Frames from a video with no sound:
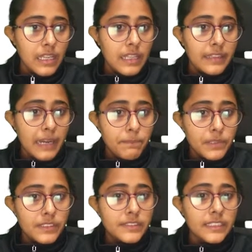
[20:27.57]
That
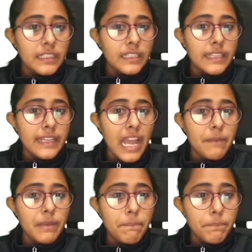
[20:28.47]
person, they can
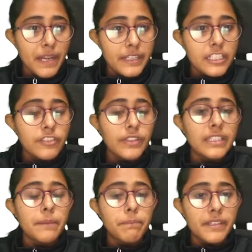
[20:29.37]
be punished with
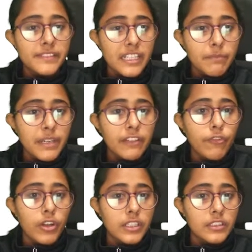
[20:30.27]
the imprisonment
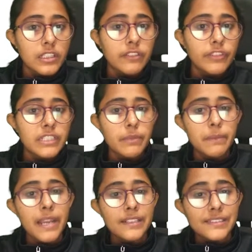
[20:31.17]
for a term which may
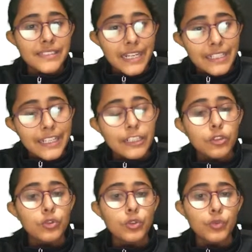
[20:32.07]
be extended
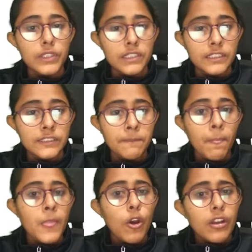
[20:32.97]
to 2 years,
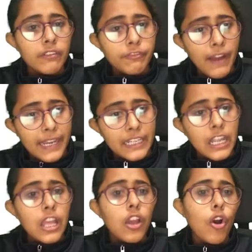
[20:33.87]
or a fine,
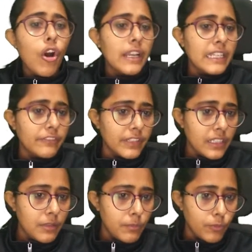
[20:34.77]
or even
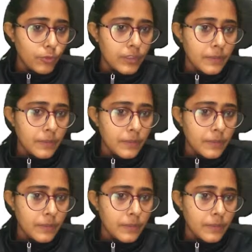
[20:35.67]
both.